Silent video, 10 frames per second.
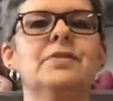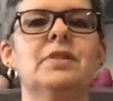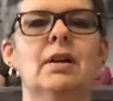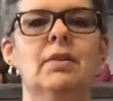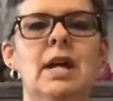
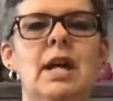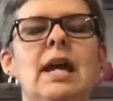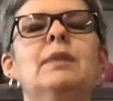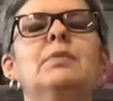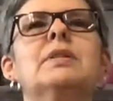So,
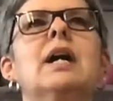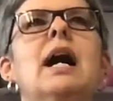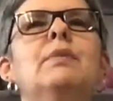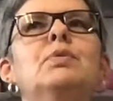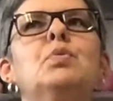and it
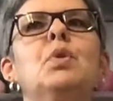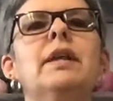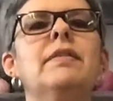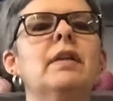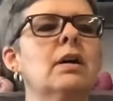was one
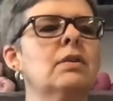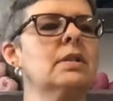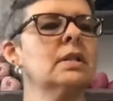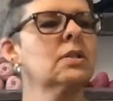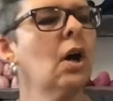of those.
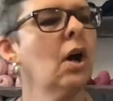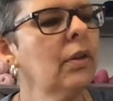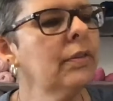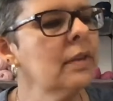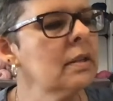It's
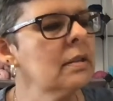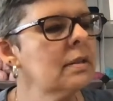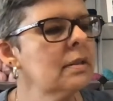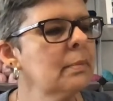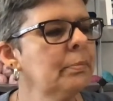called the
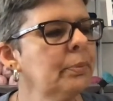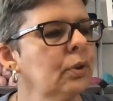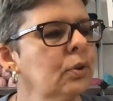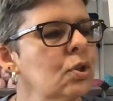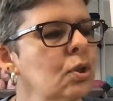
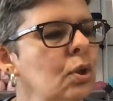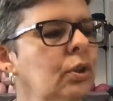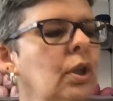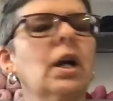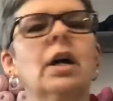Simple
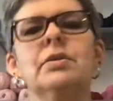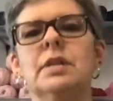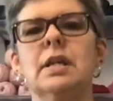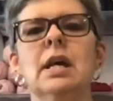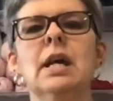Shoulder
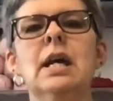Cozy.